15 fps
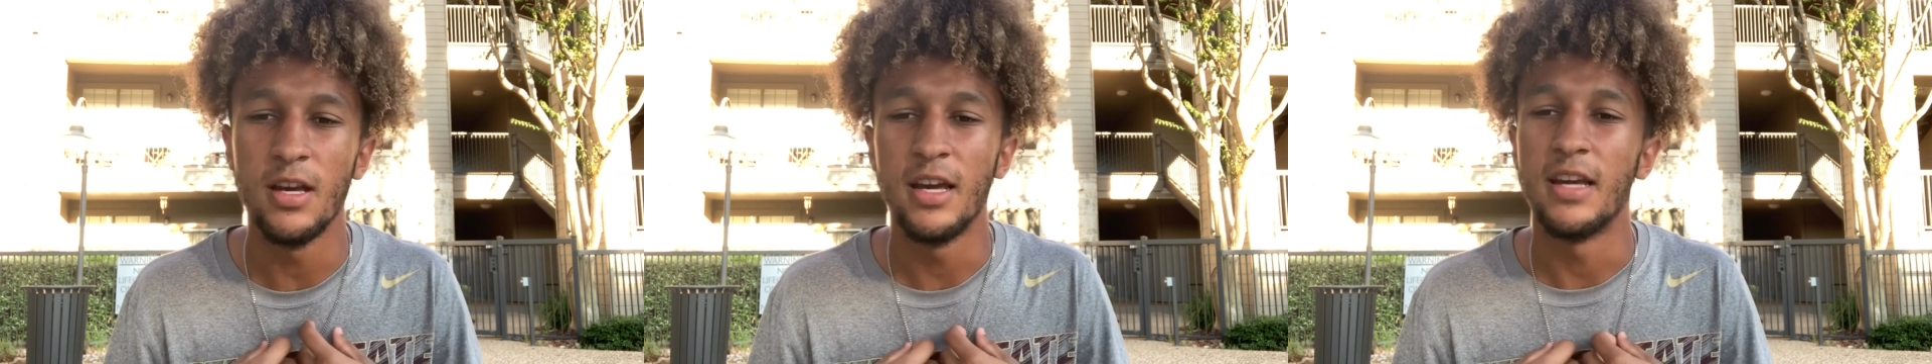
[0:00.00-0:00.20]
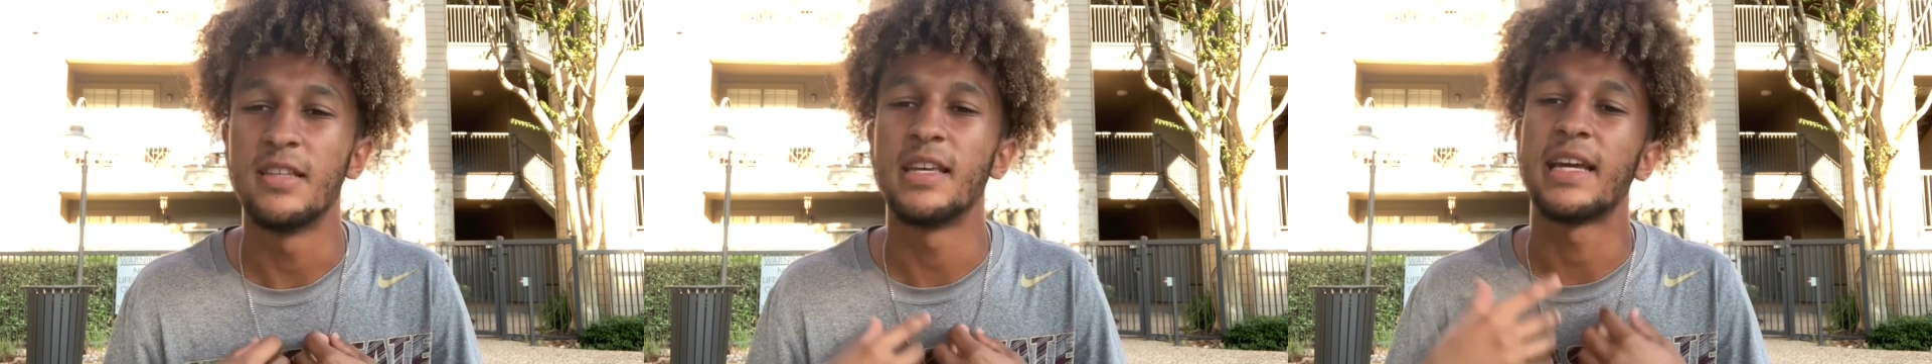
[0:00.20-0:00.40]

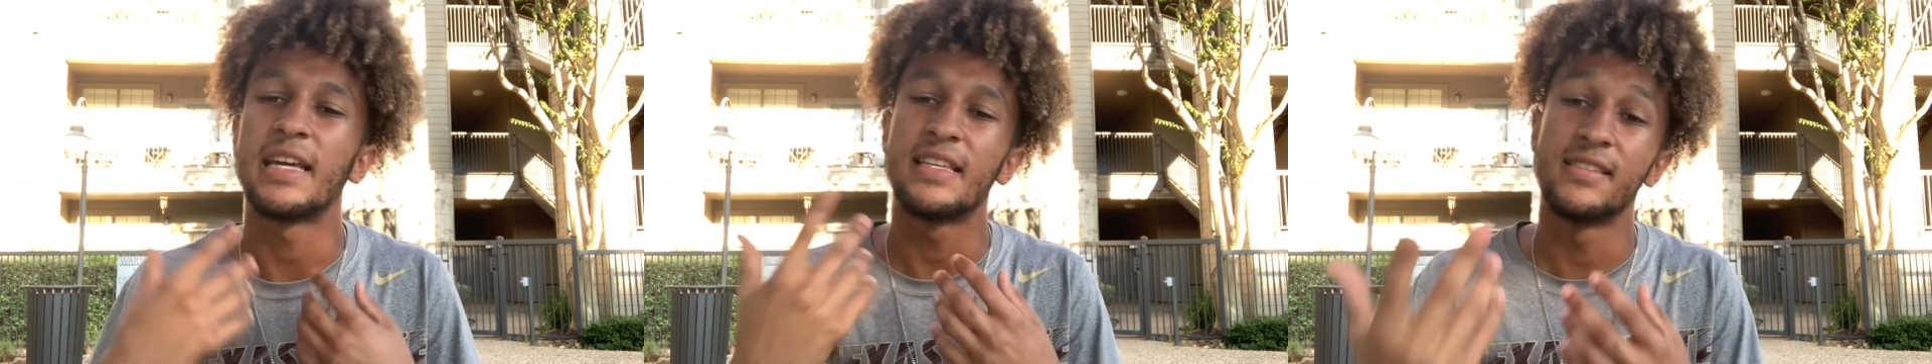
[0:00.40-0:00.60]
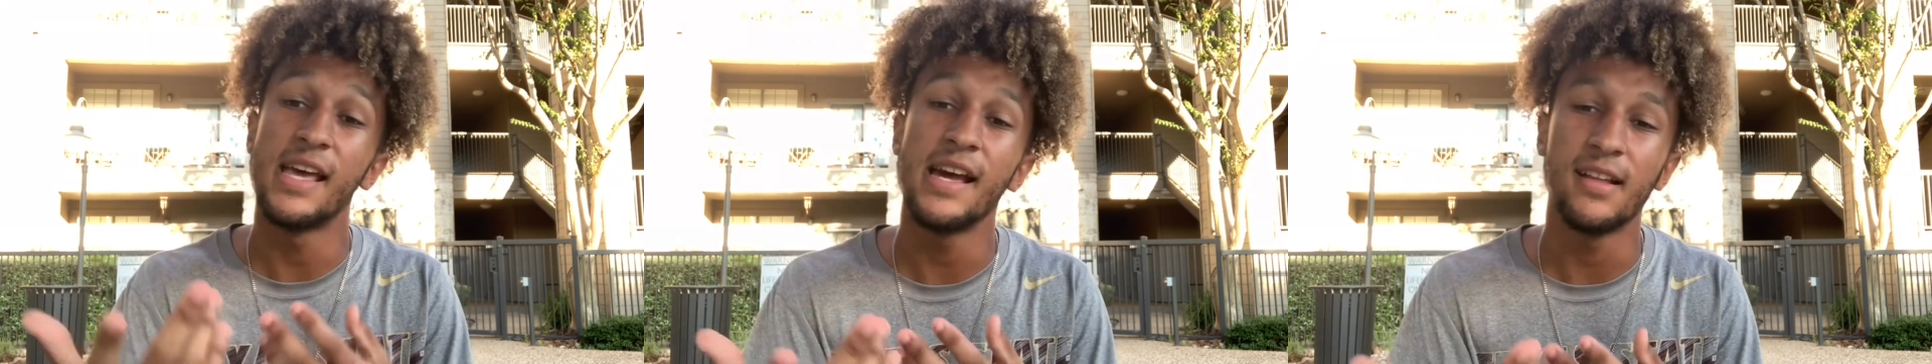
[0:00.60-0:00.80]
He's like,
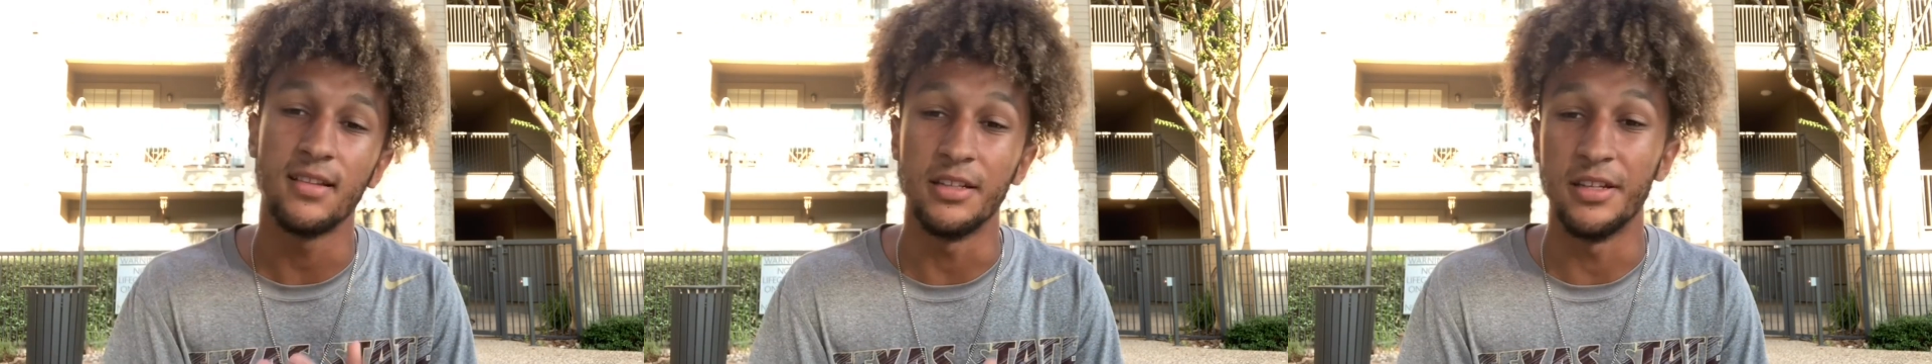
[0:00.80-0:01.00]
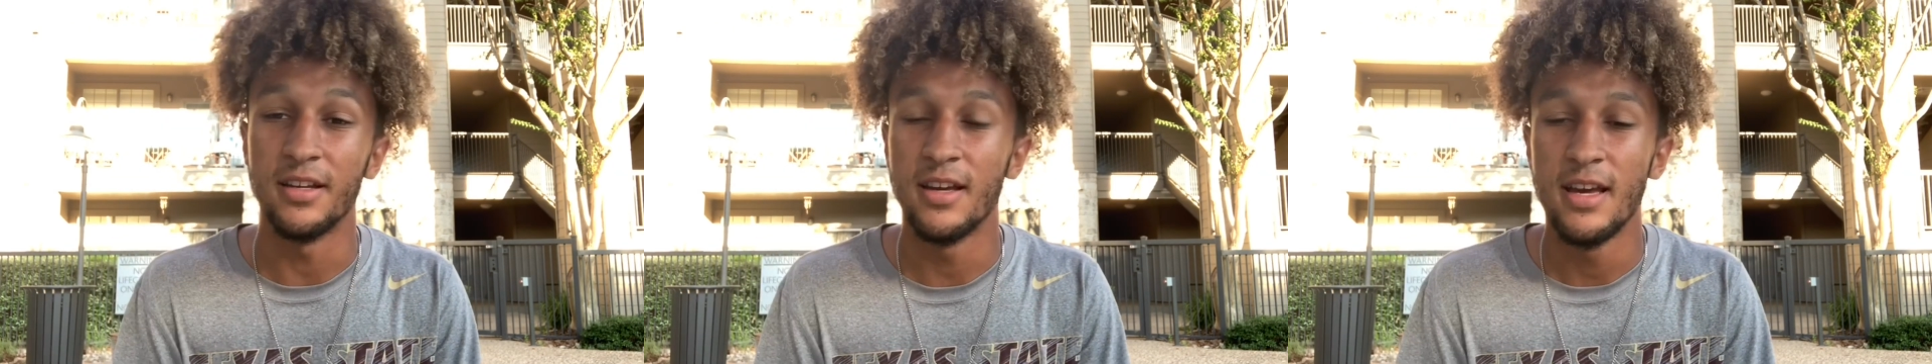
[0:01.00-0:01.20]

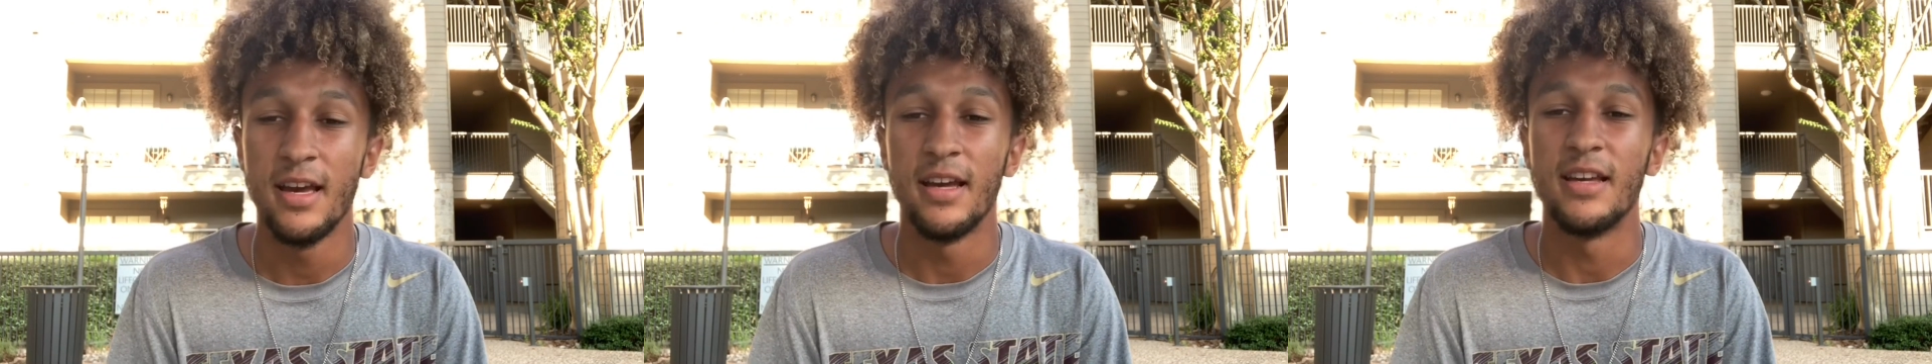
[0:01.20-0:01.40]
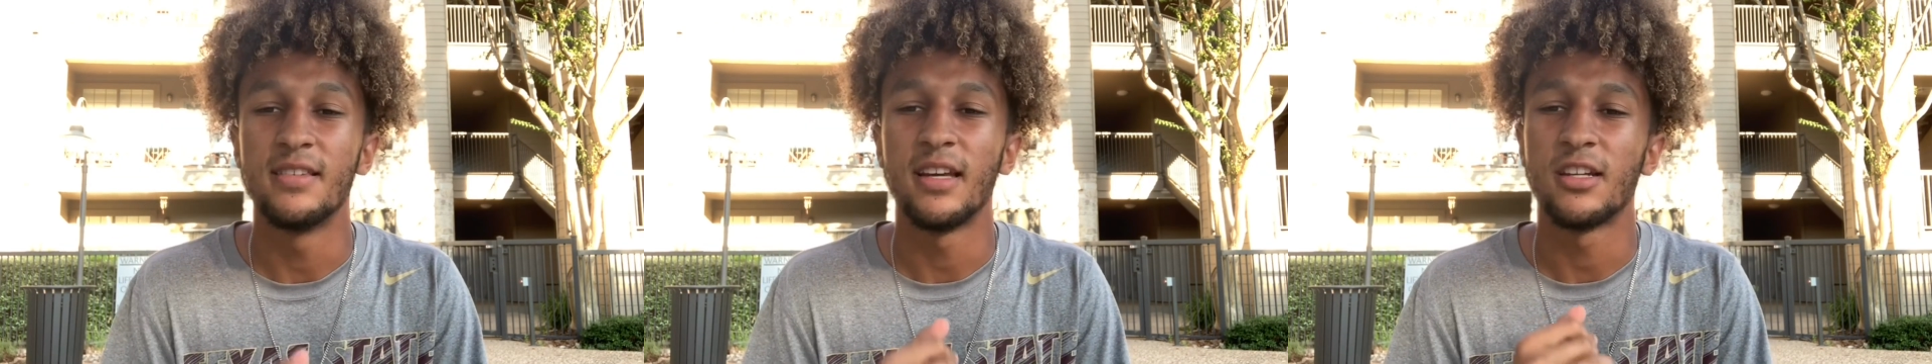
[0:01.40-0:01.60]
exactly.
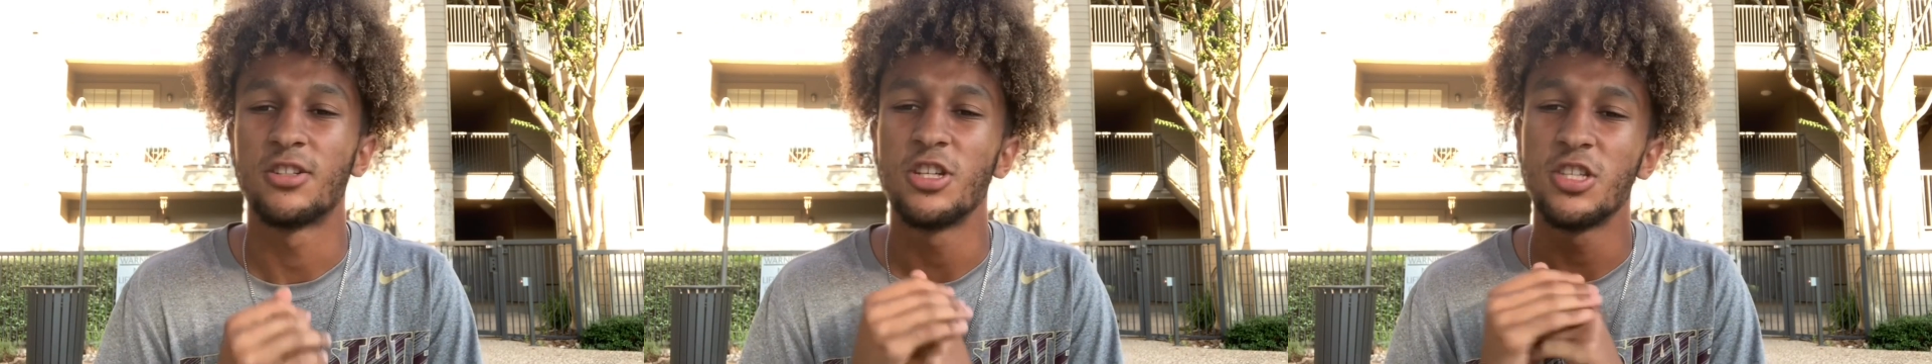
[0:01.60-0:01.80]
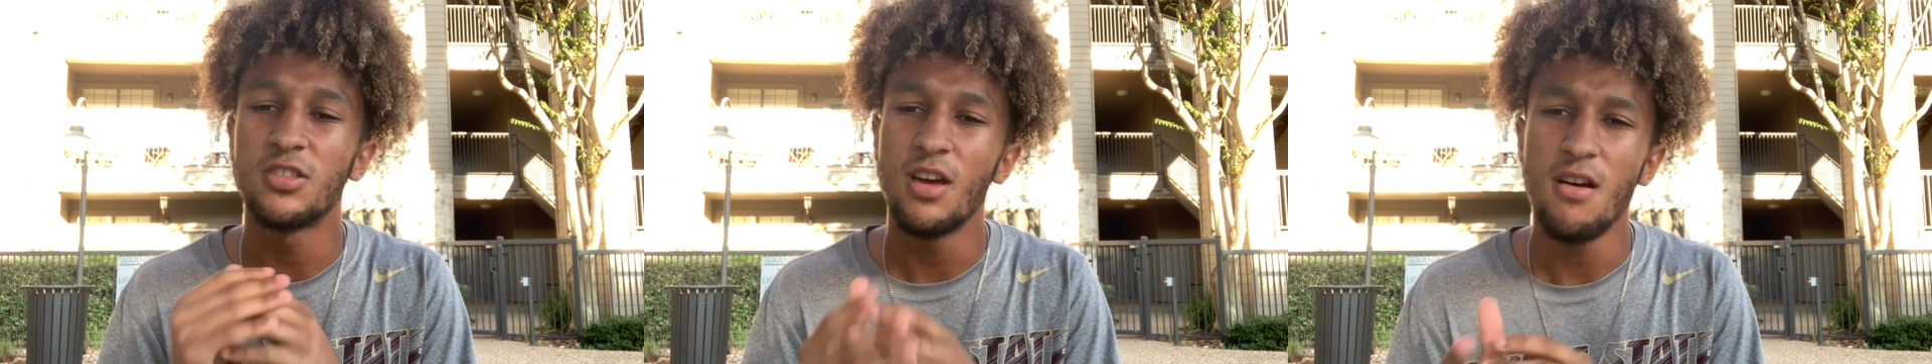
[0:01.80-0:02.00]
He's like,
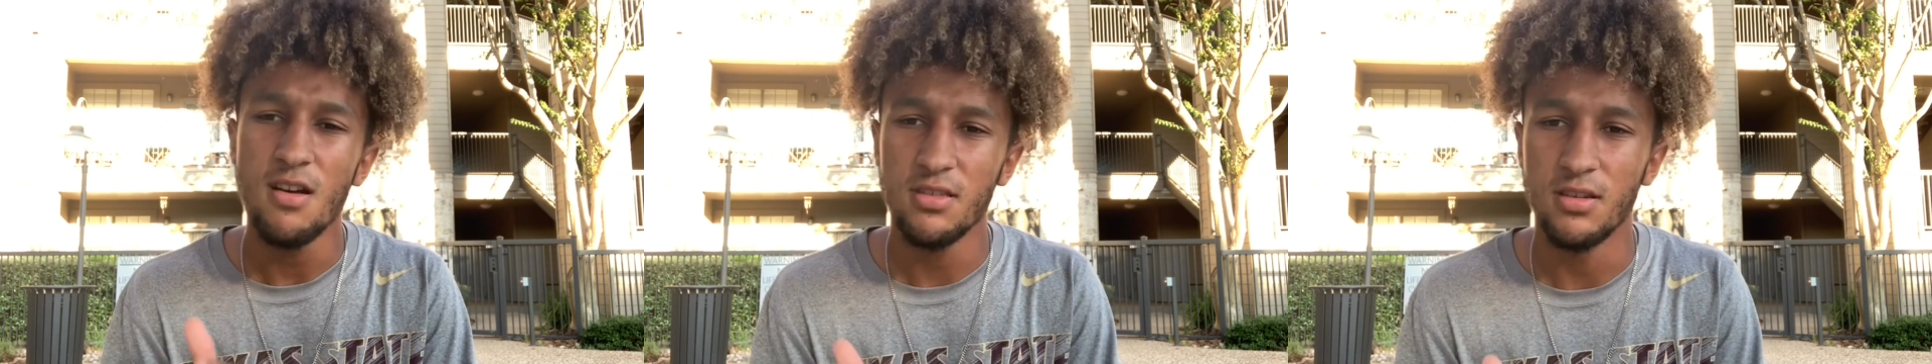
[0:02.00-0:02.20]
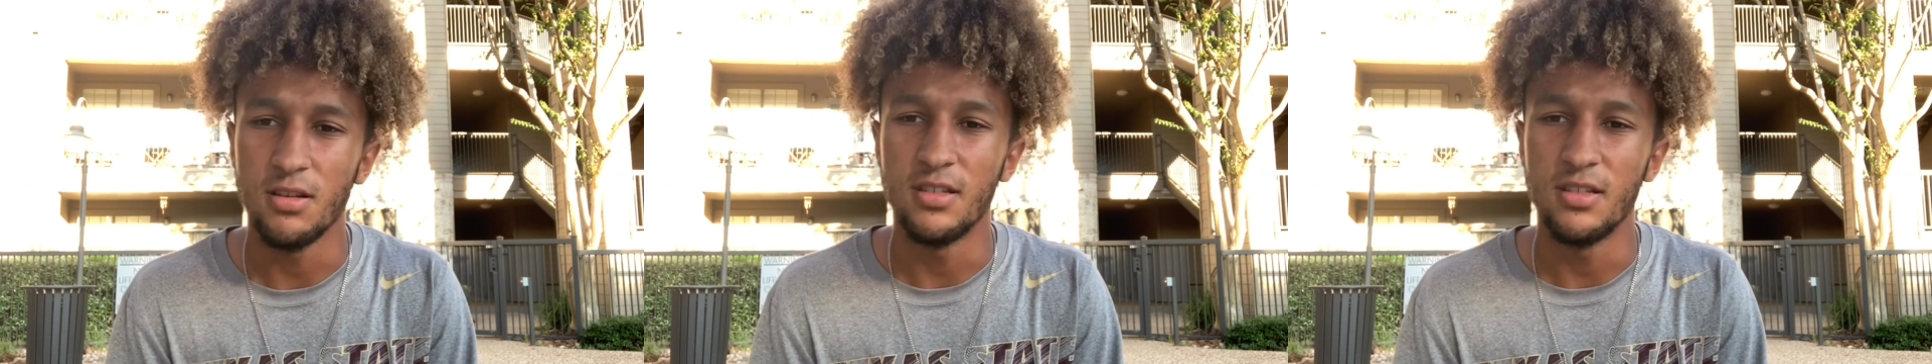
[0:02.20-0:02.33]
just talk to her.